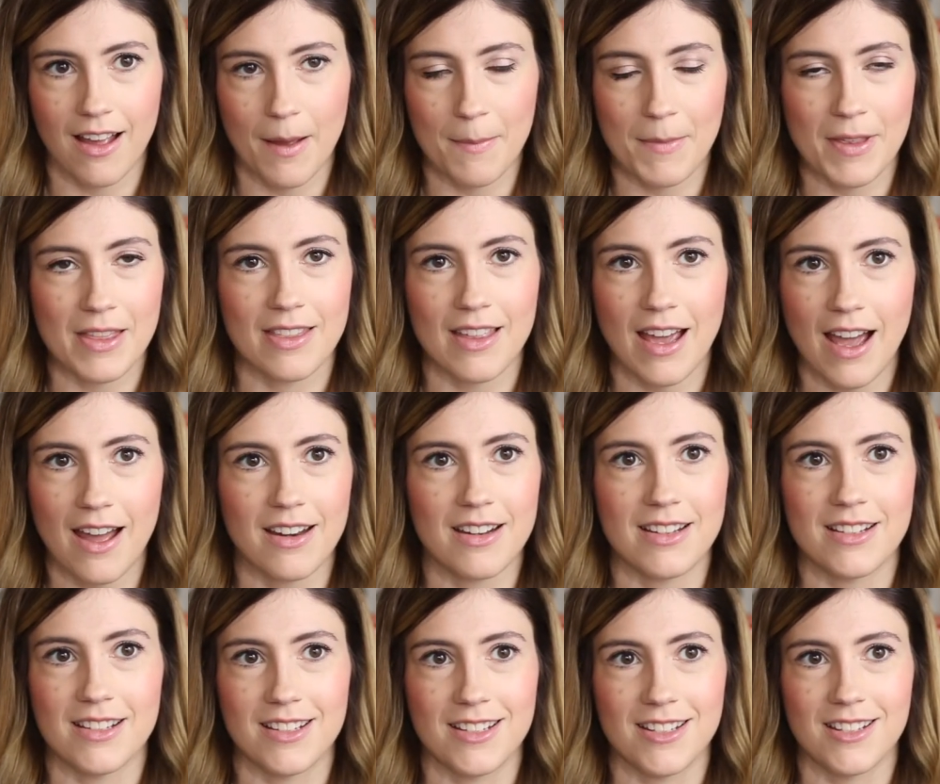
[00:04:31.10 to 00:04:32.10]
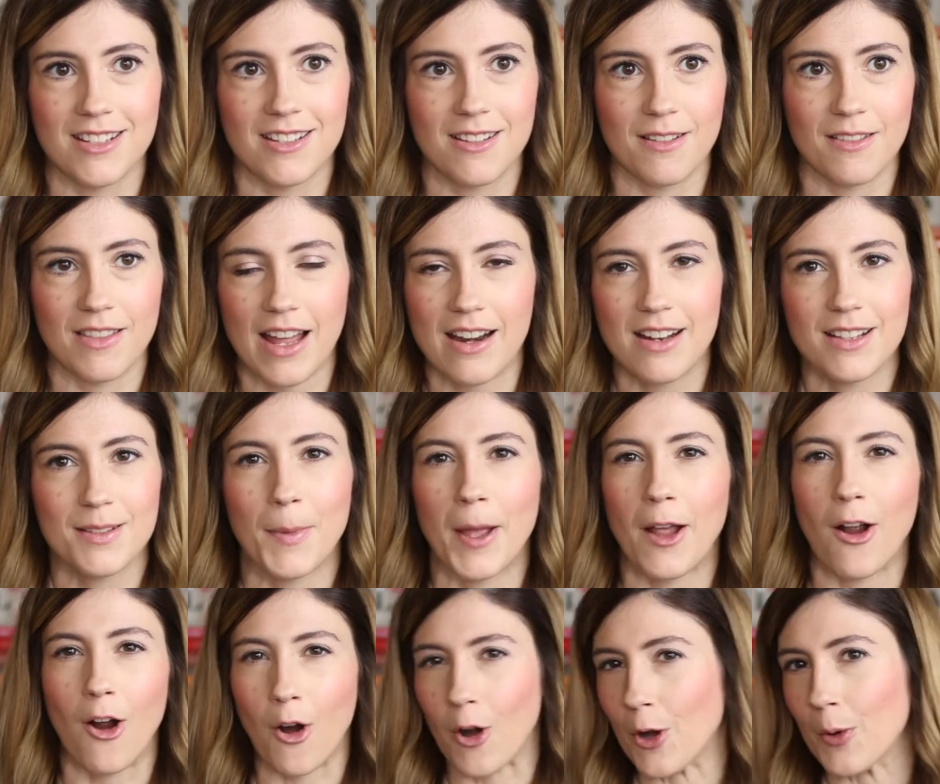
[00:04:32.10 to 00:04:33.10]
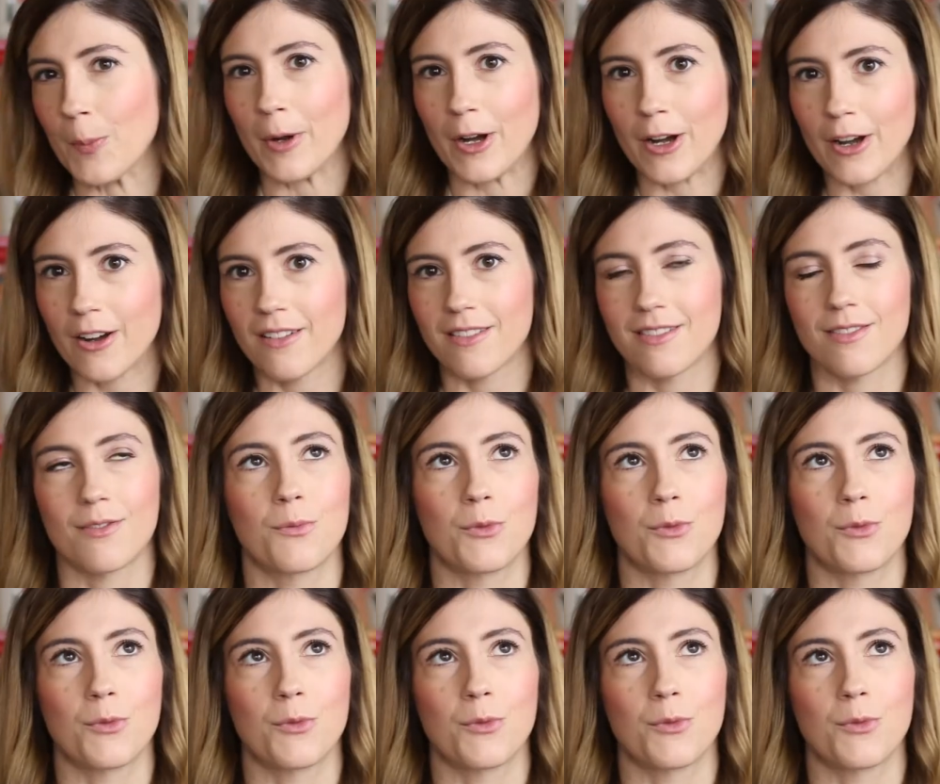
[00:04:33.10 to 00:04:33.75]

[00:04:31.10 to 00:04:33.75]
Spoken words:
I mean, that is my armor.